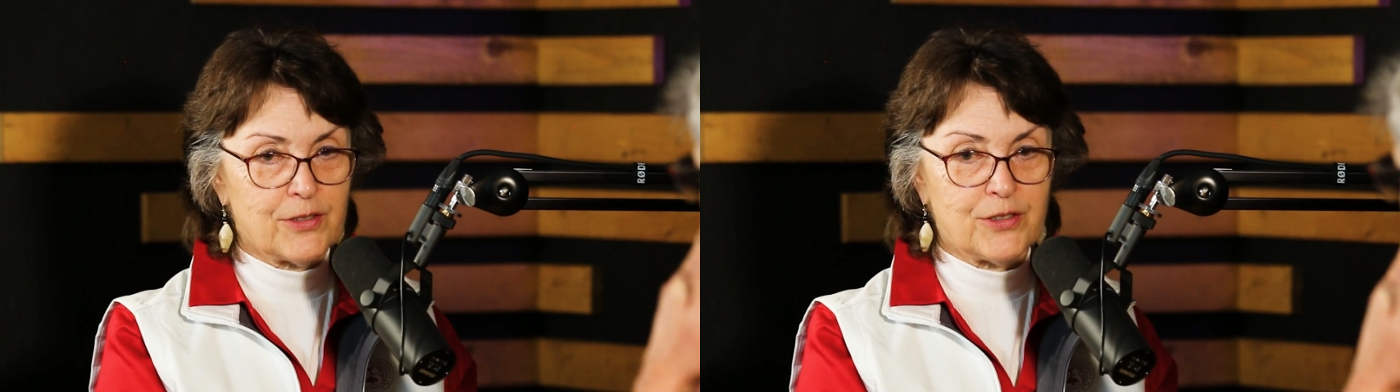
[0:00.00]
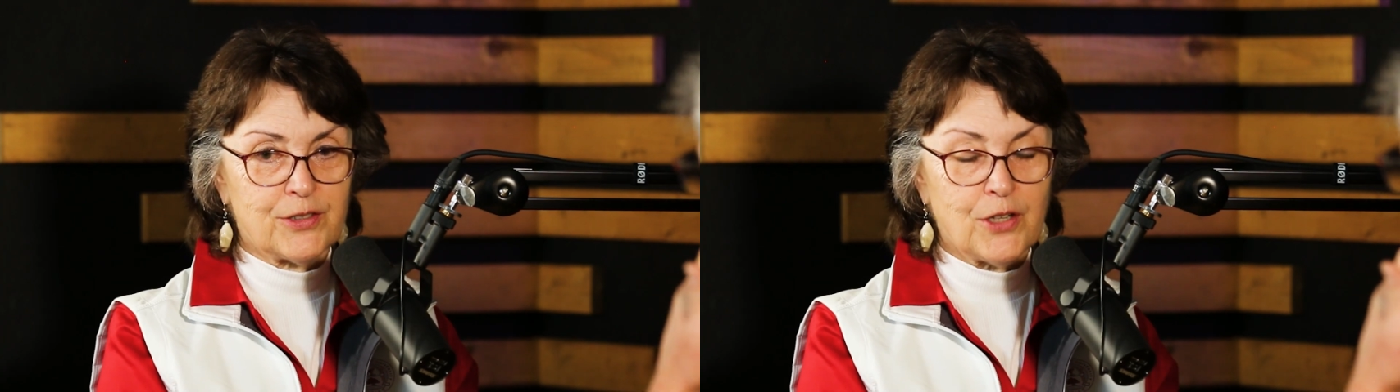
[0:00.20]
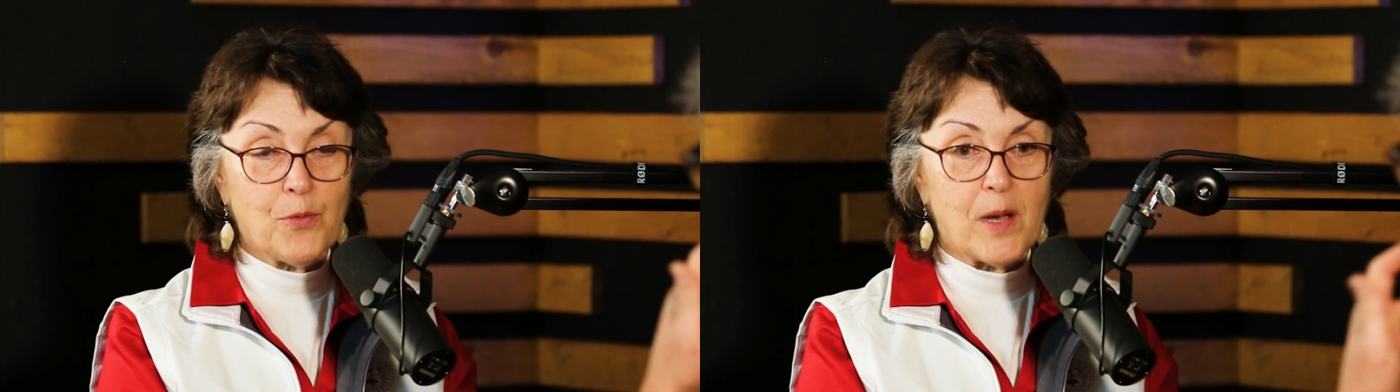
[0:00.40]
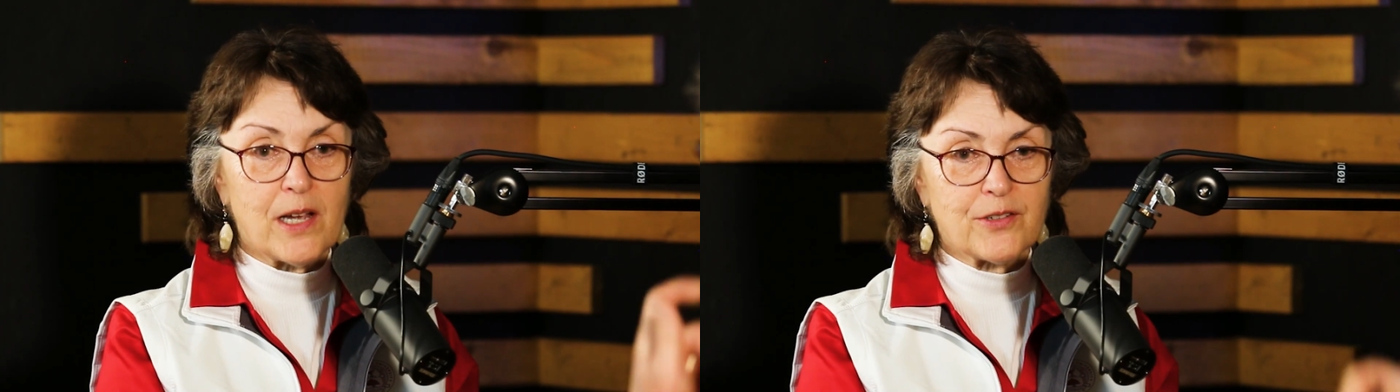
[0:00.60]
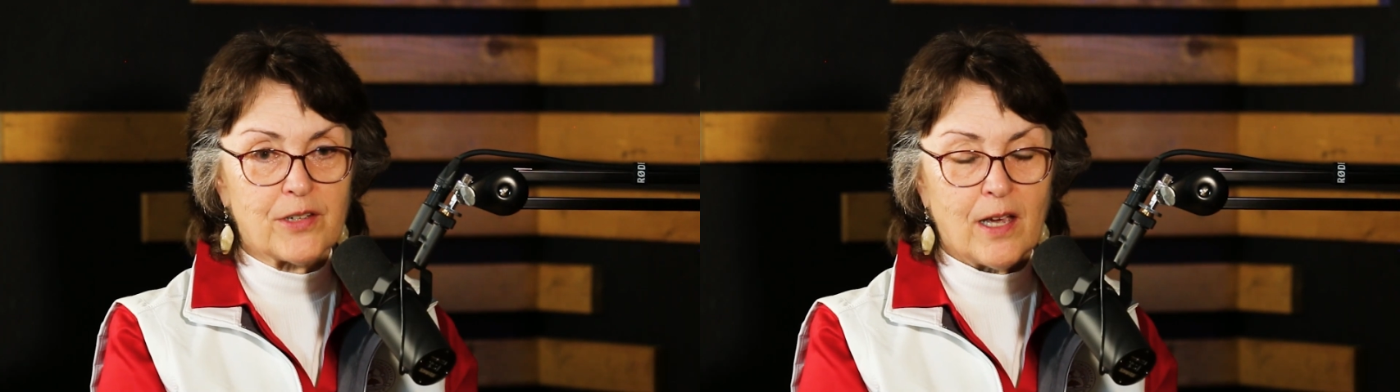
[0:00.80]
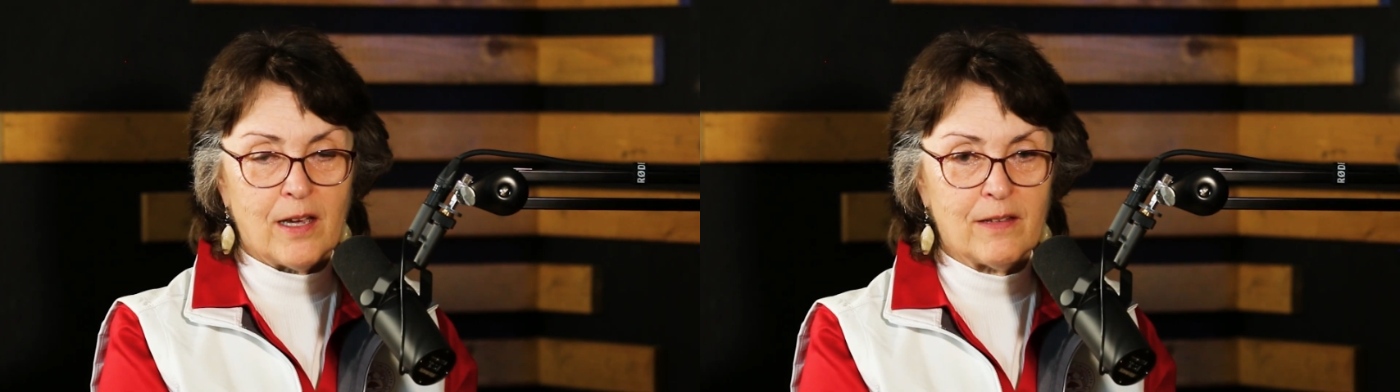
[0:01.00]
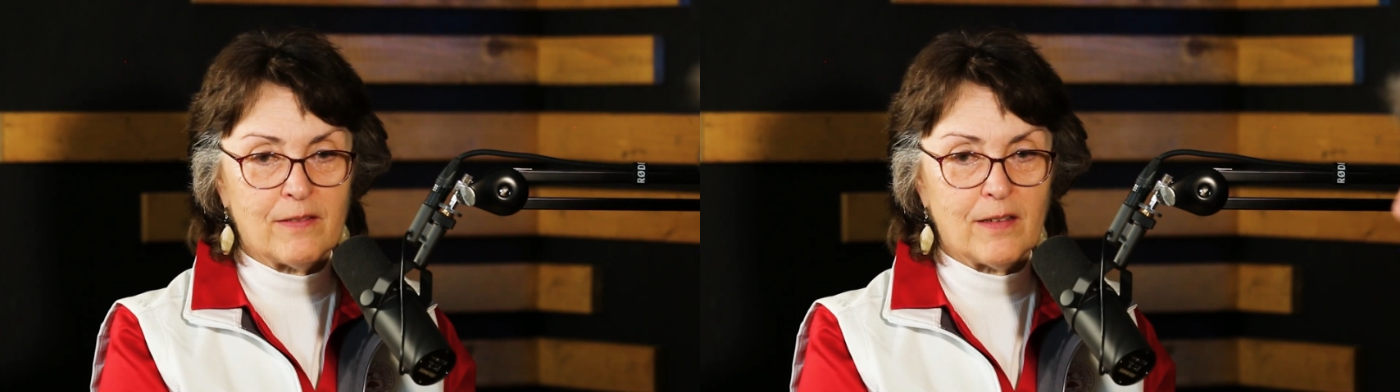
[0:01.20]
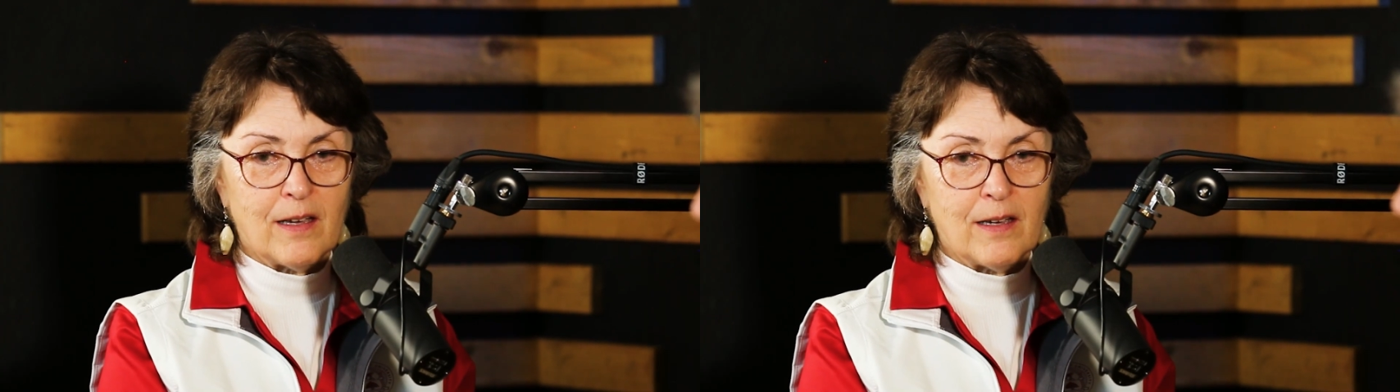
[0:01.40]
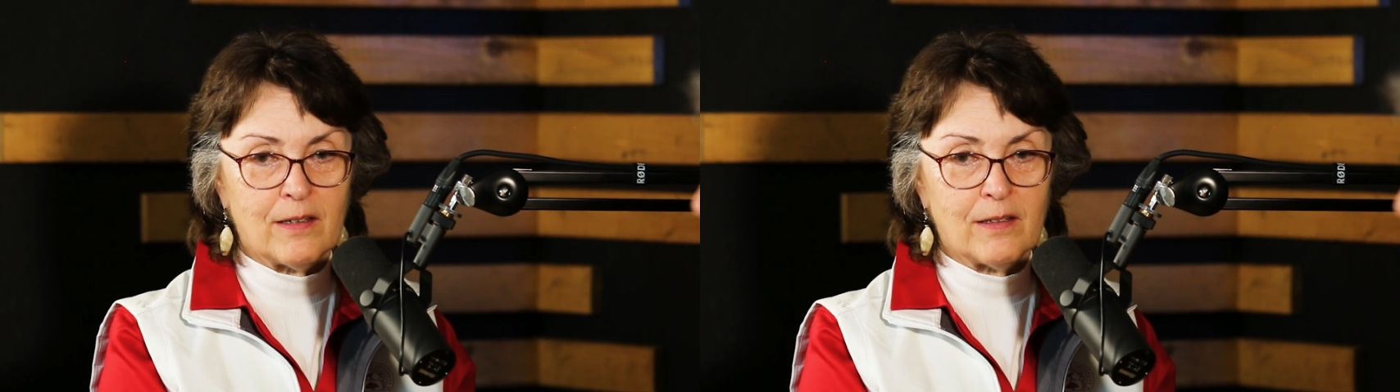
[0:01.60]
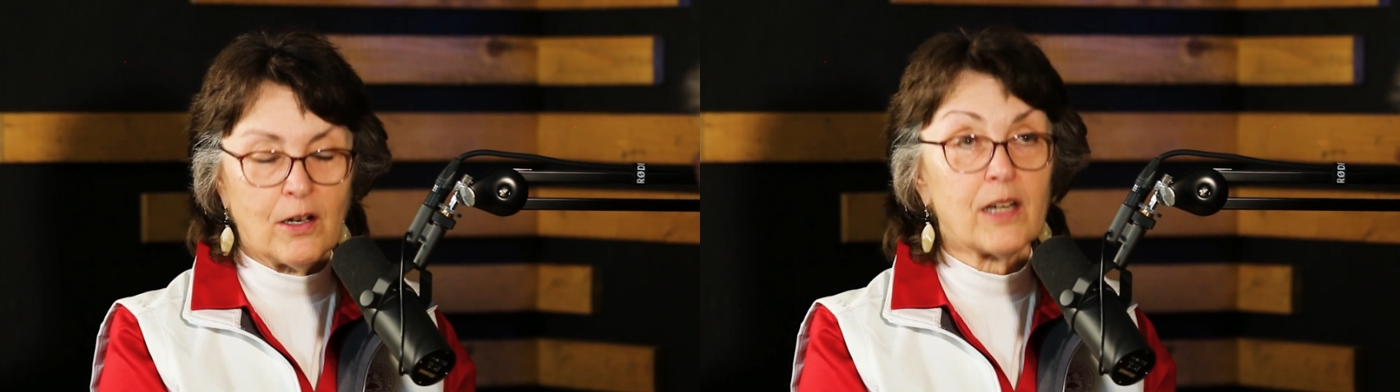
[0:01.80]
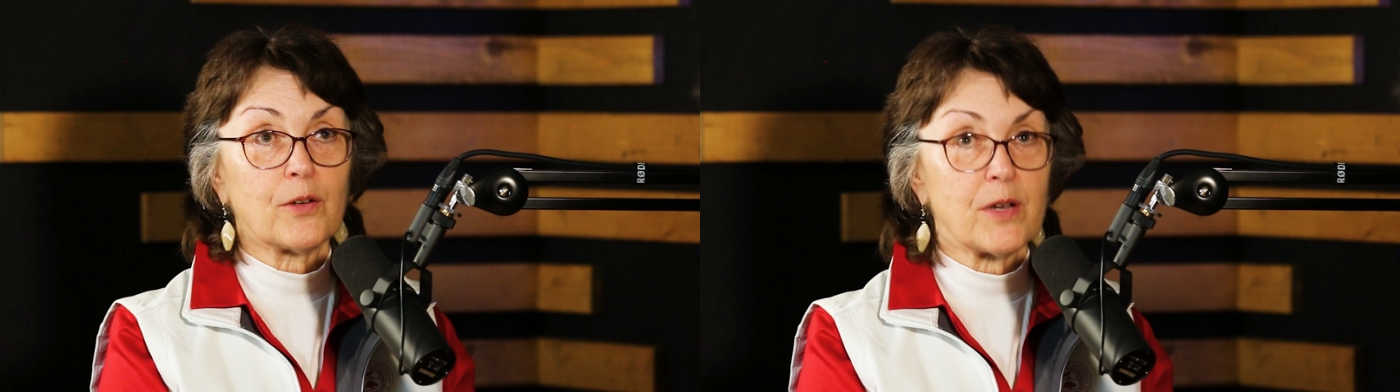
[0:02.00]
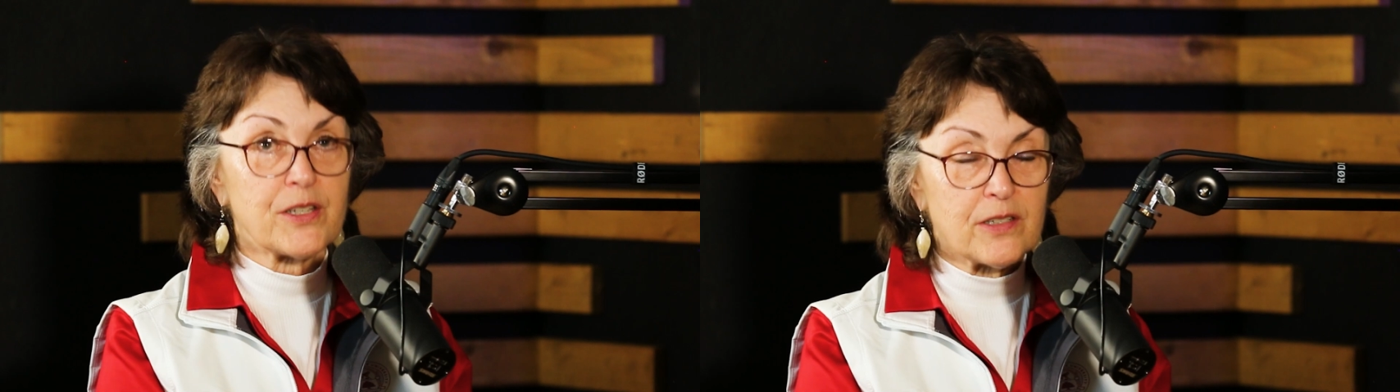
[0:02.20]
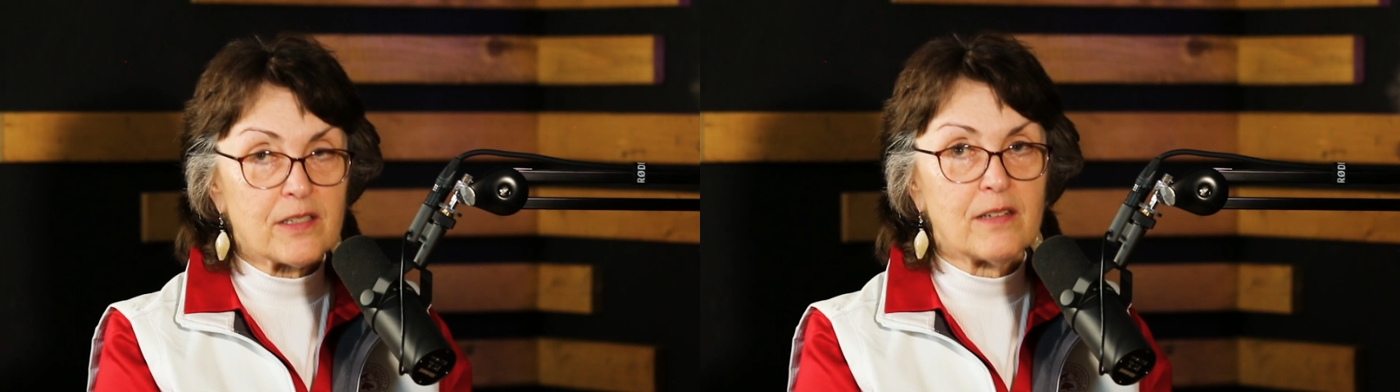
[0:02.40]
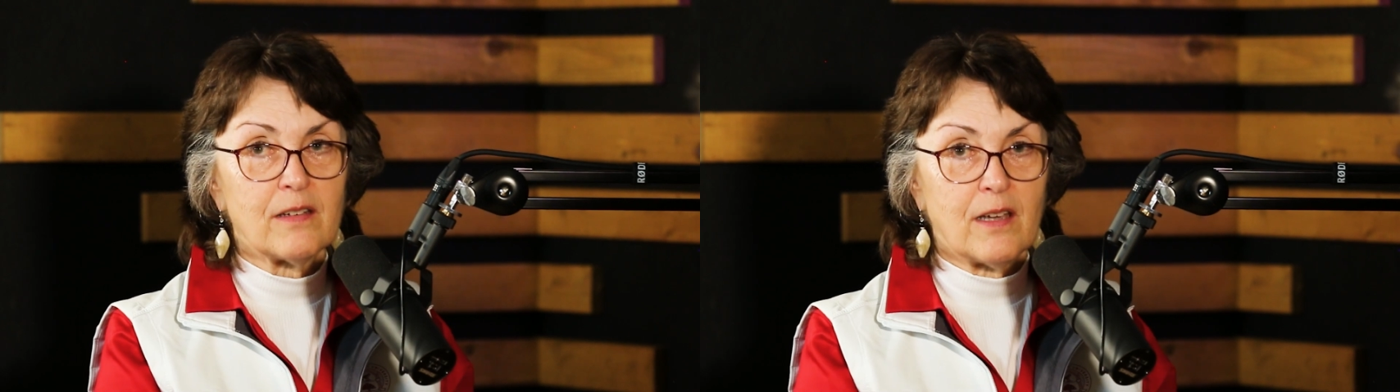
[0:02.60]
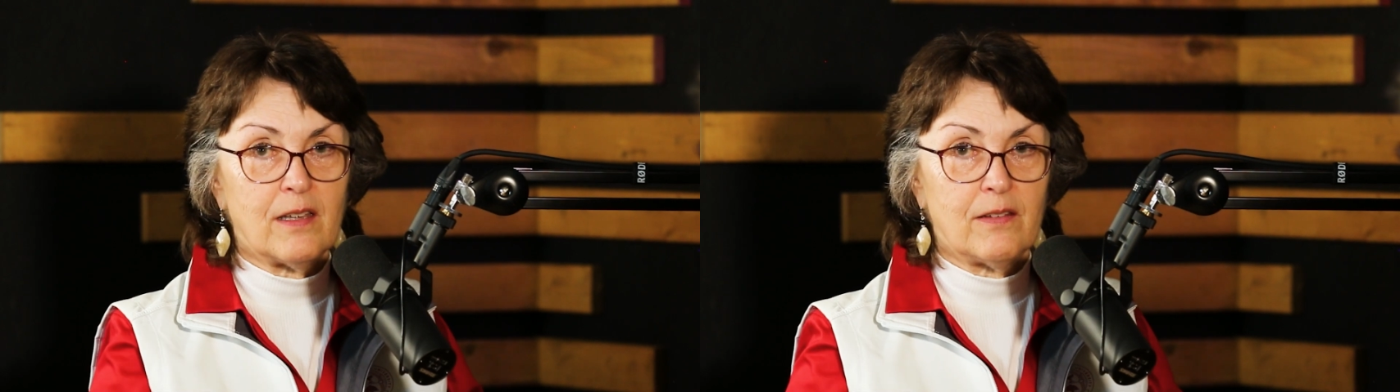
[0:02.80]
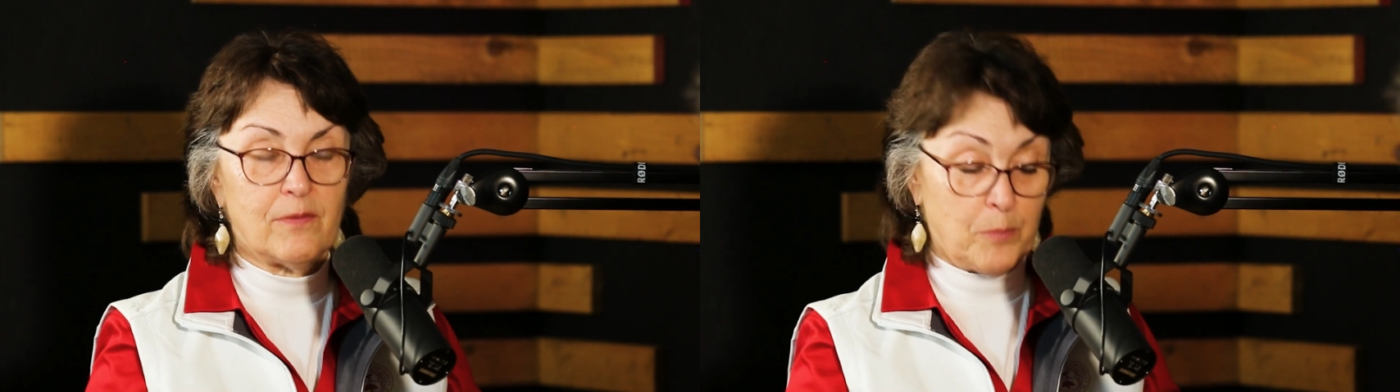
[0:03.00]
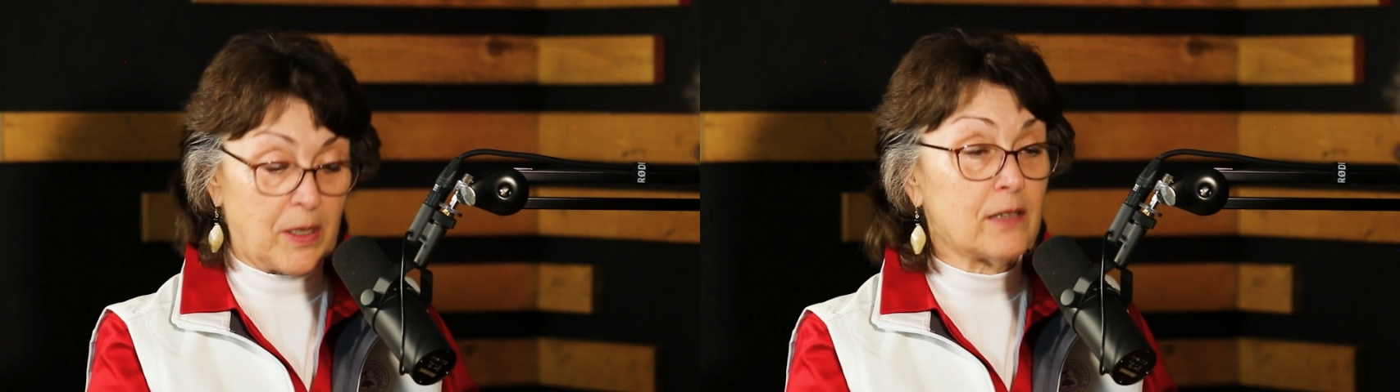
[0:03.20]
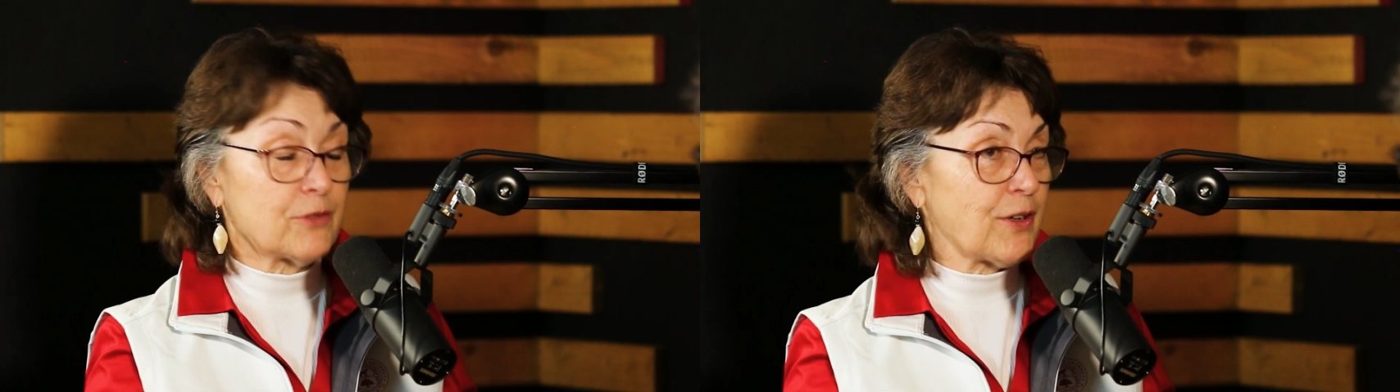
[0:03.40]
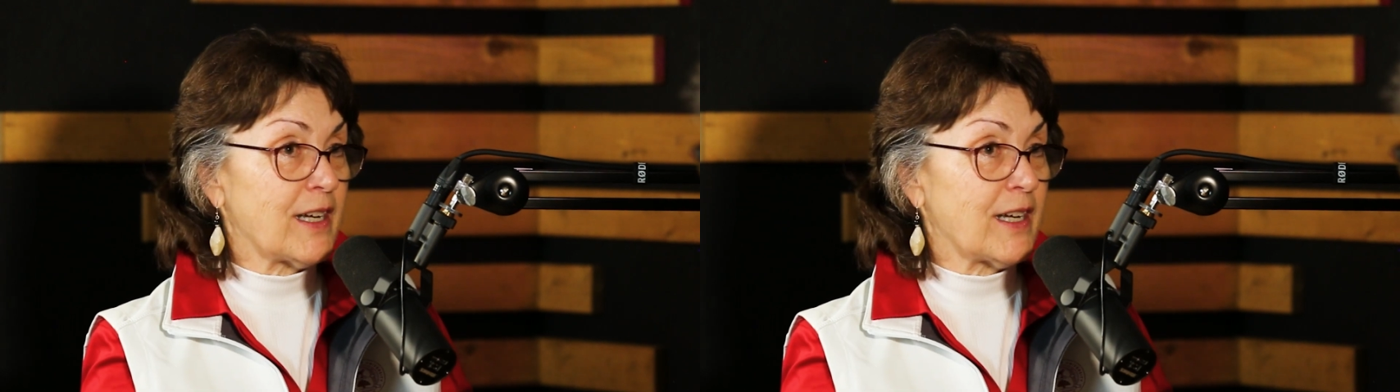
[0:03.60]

so much, a lot of questions, but I'll